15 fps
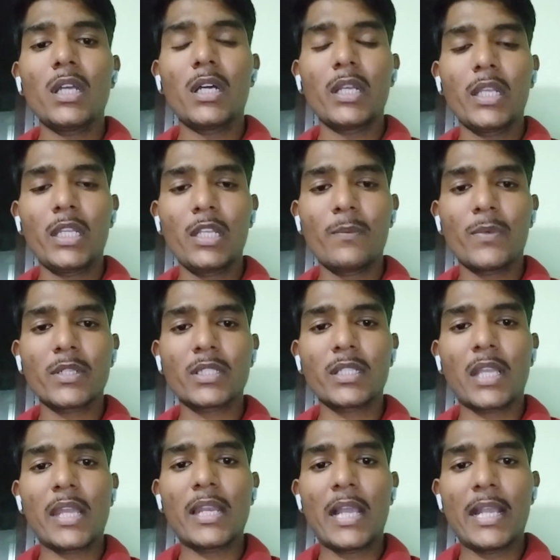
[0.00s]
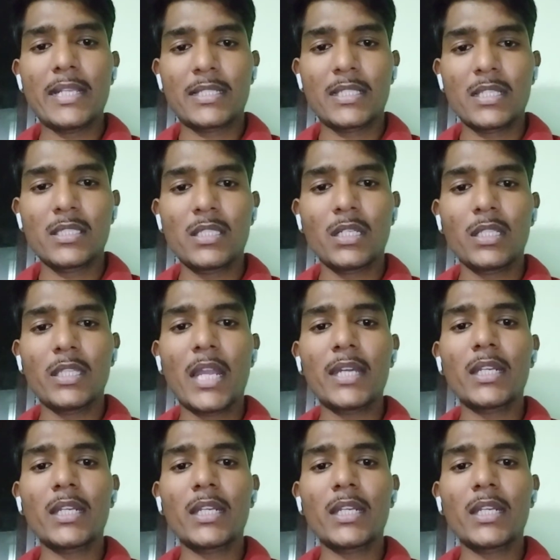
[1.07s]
Any person can access that